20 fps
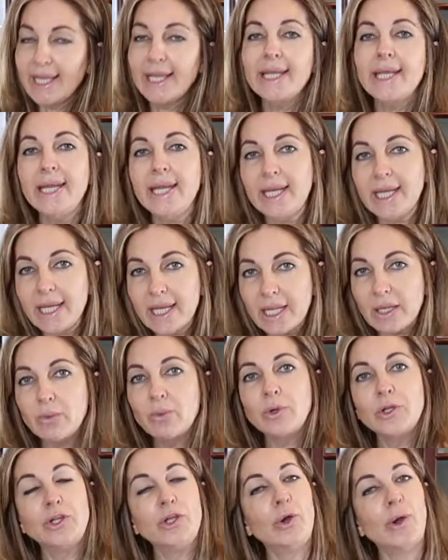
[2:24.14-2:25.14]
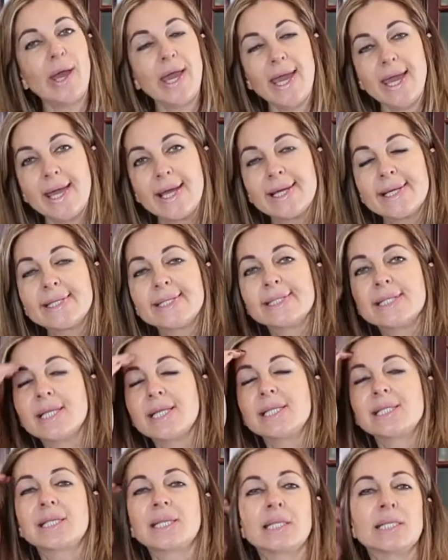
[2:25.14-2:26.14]
kneading with your hands.
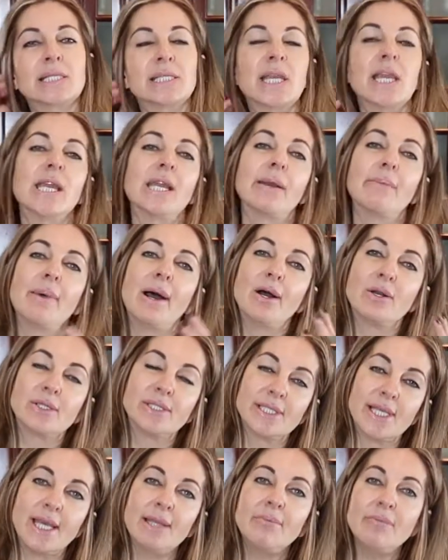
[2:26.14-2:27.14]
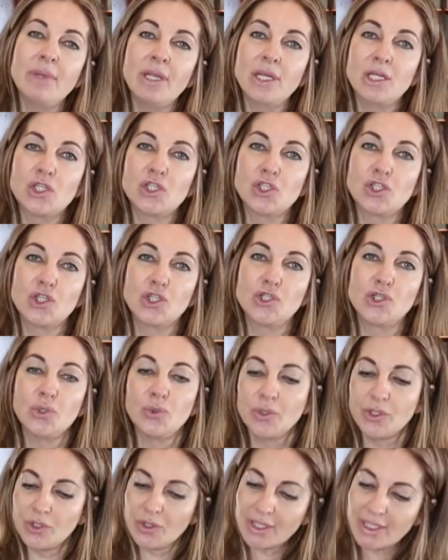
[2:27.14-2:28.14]
It's gonna take about 10 minutes to
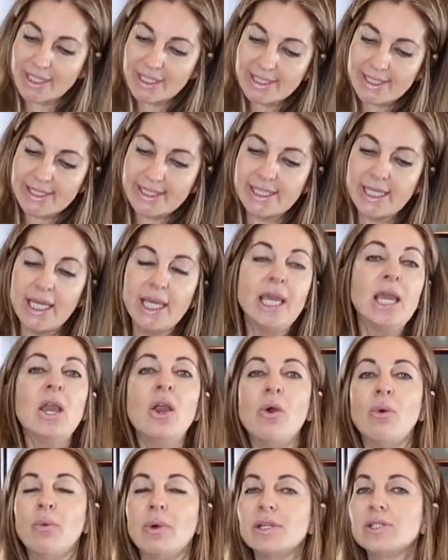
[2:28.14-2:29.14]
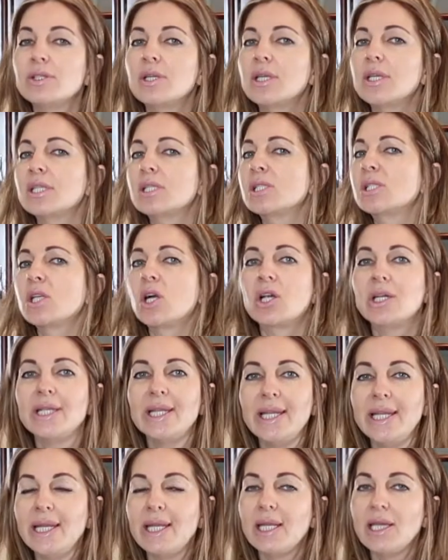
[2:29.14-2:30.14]
do it. You're gonna see, once you're gonna start
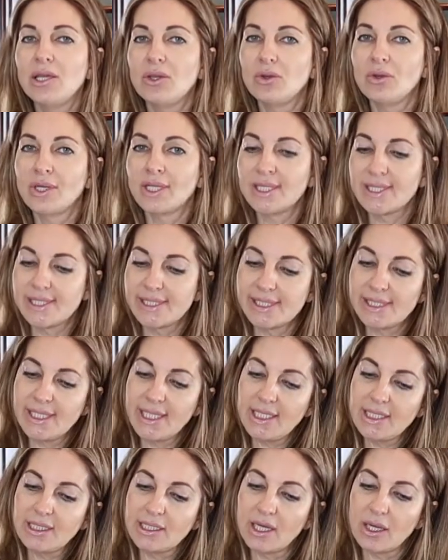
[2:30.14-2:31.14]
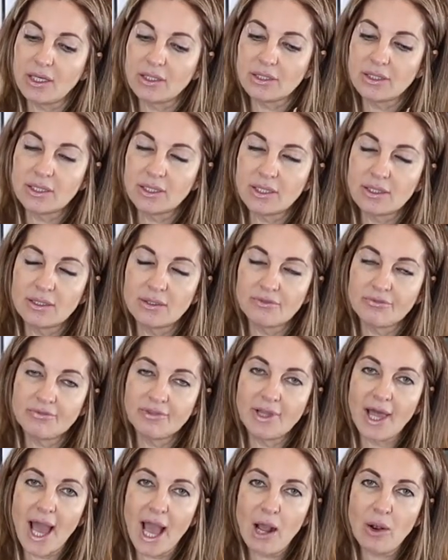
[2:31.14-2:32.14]
kneading, you're gonna see the
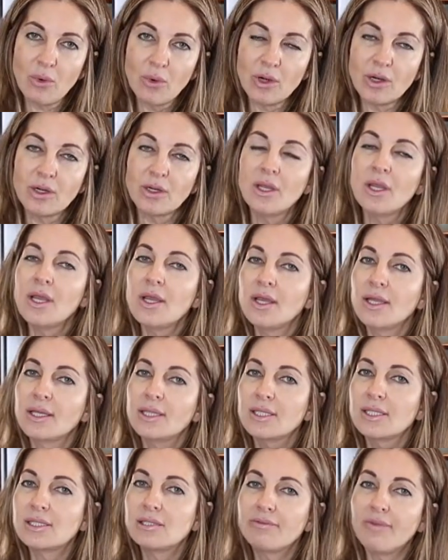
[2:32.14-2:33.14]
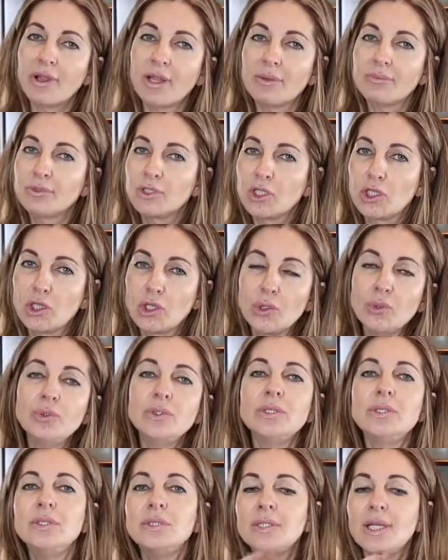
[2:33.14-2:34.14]
flour gonna develop the
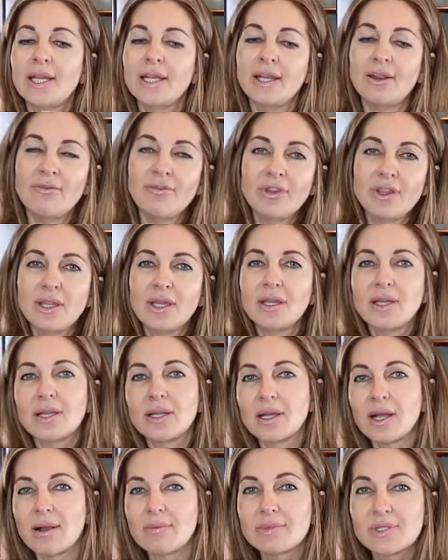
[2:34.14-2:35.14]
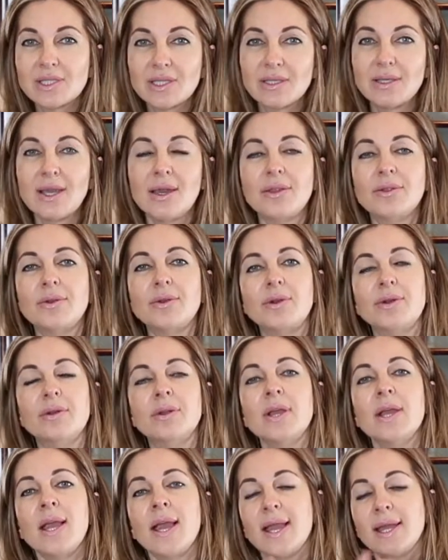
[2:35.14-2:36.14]
gluten and everything gonna come
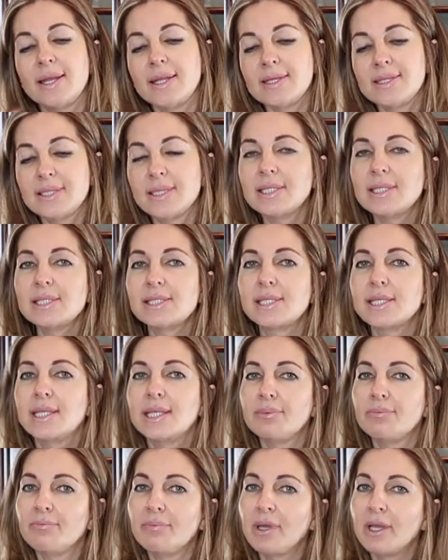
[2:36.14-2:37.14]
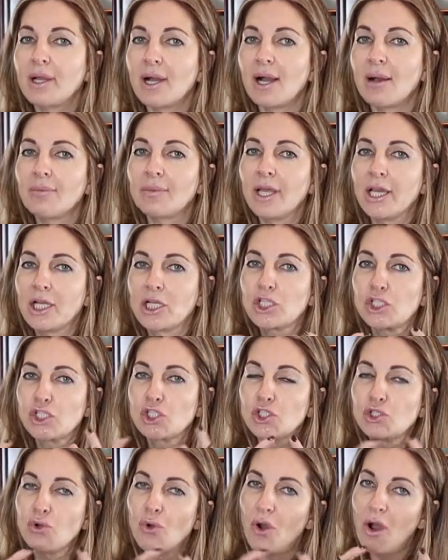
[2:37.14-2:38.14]
together. And until it's gonna become like a
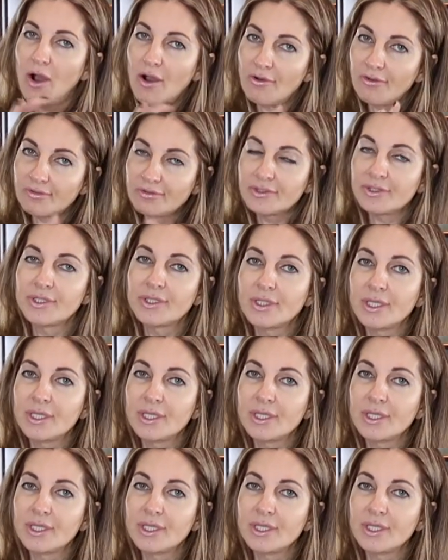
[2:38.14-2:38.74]
soft,